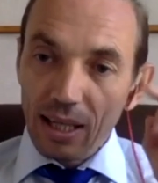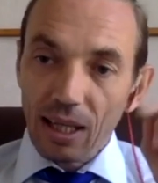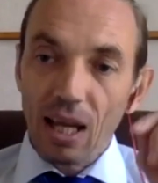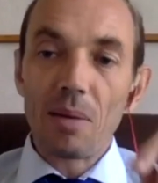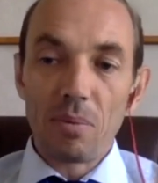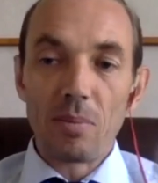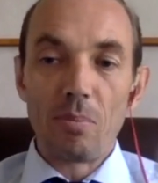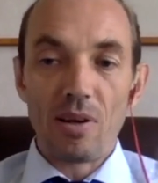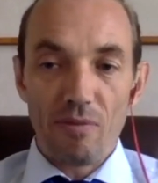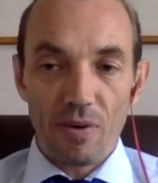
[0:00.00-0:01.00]
can be
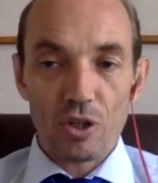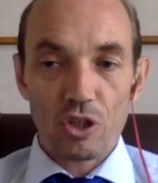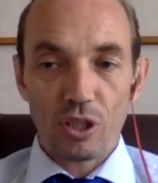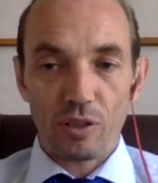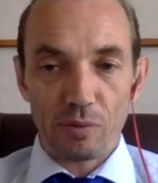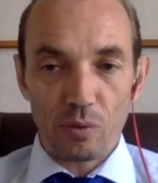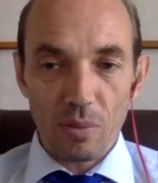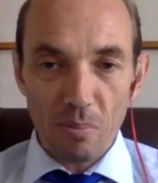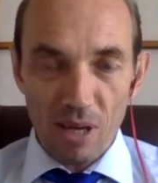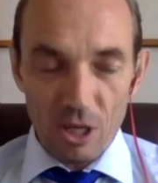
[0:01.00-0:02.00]
beneficial for the
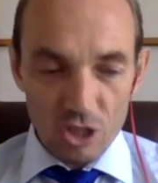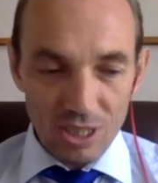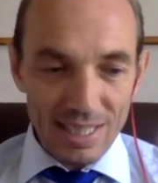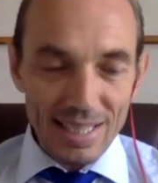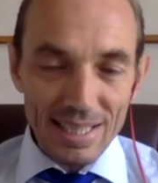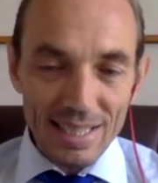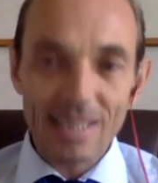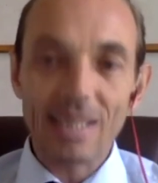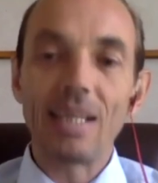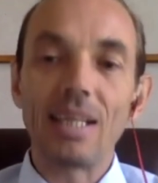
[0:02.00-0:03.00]
mentioned
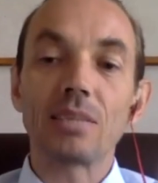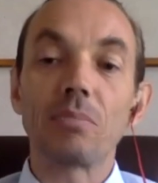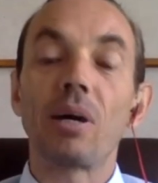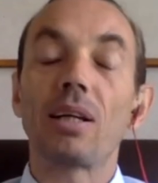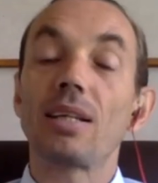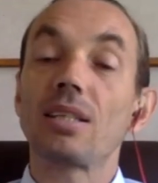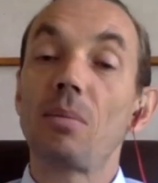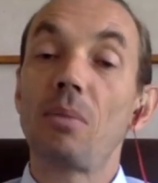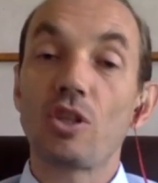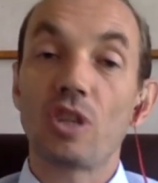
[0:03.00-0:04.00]
disease, but as I
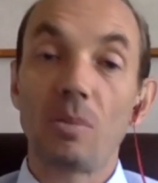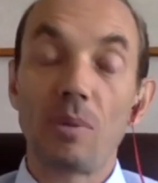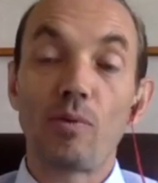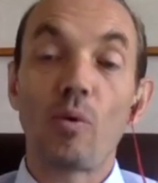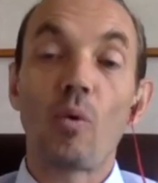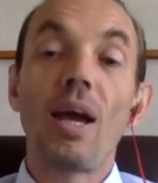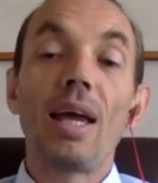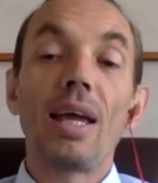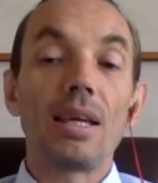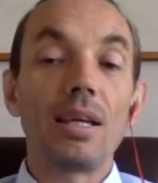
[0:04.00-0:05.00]
mentioned before,
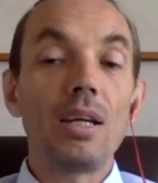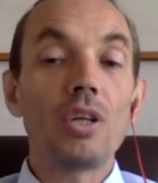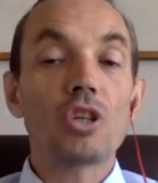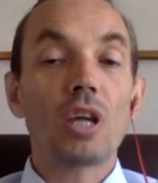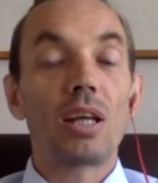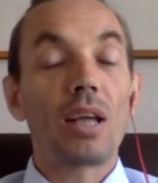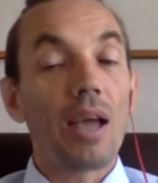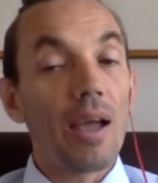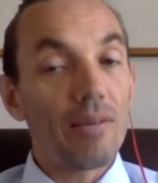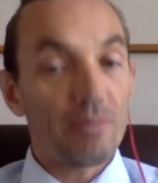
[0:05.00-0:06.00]
each and
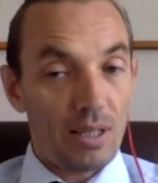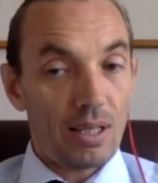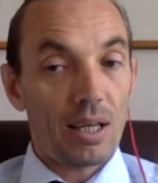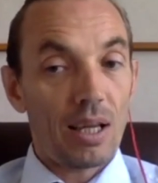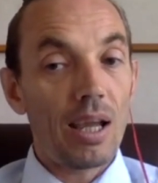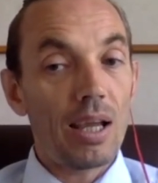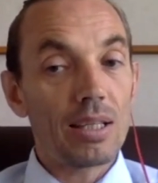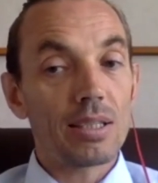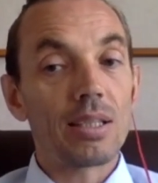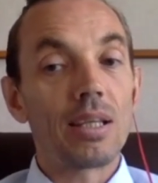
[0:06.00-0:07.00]
every
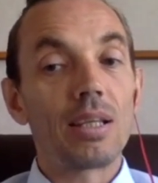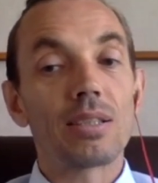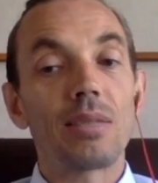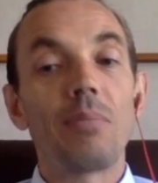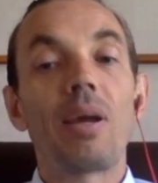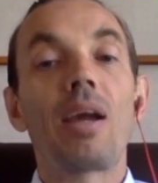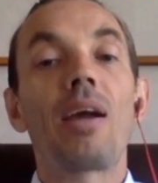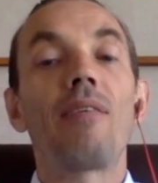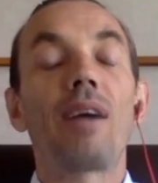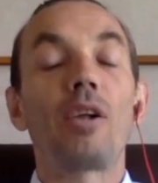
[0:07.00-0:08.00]
case needs to be
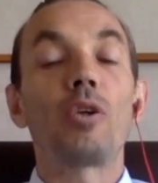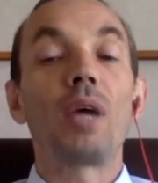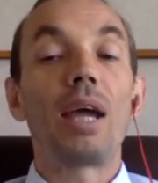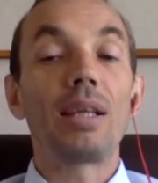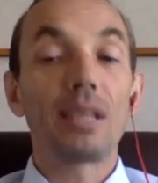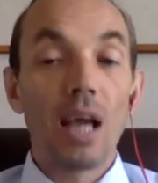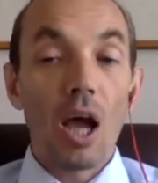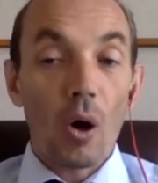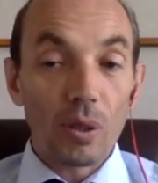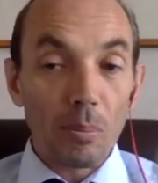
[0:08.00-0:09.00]
evaluated
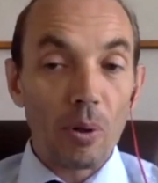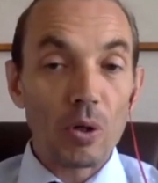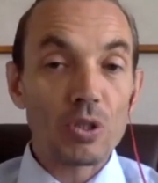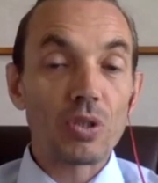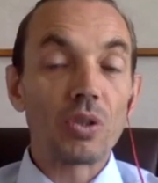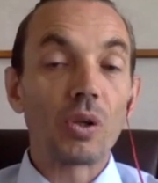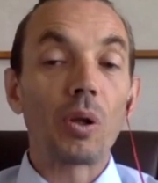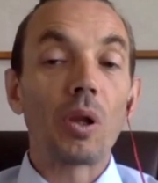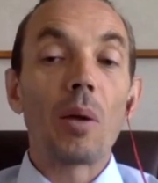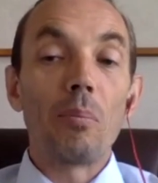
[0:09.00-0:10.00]
on a
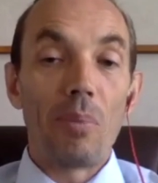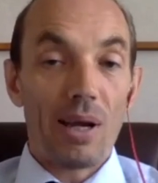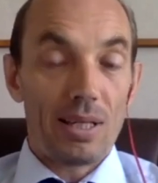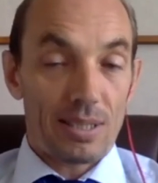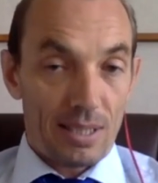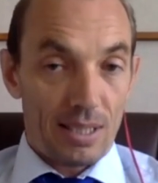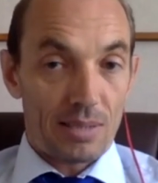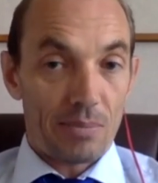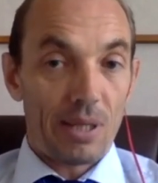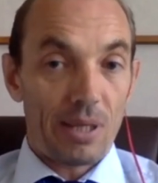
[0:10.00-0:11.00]
personal basis.
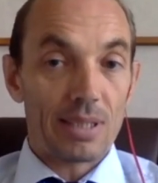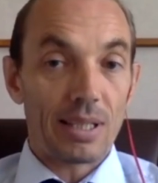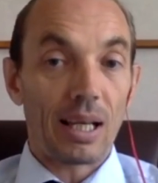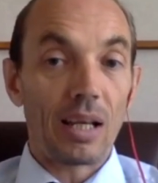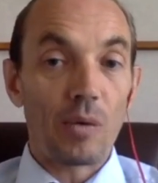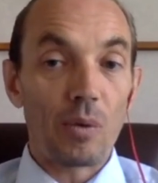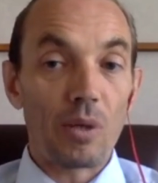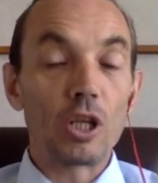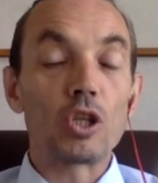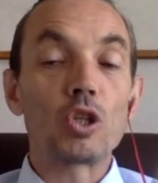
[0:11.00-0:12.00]
Basically, we
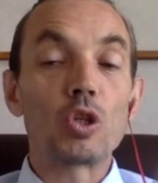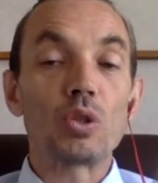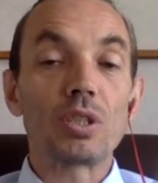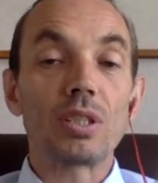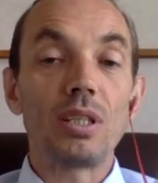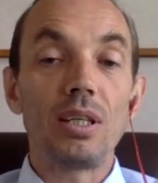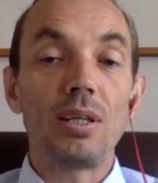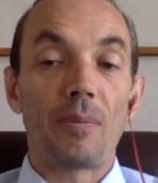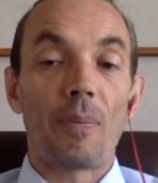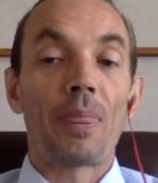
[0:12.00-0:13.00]
need to
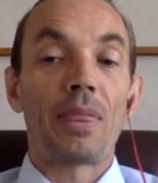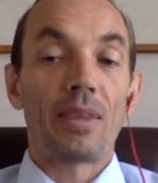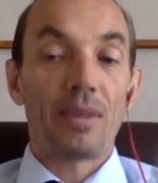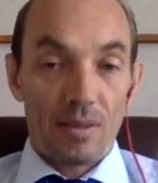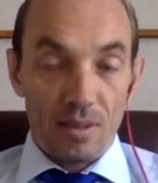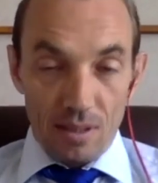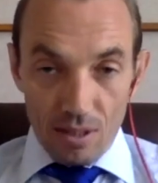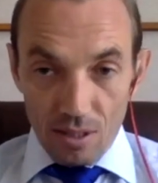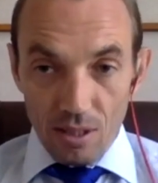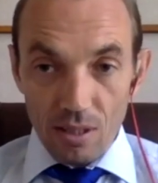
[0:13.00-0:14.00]
see
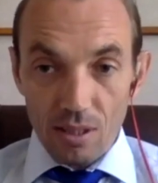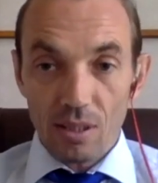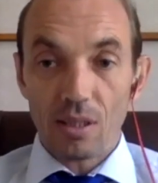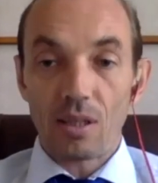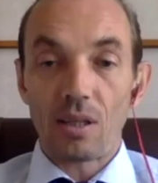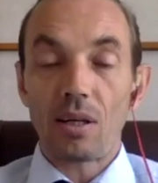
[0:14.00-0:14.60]
the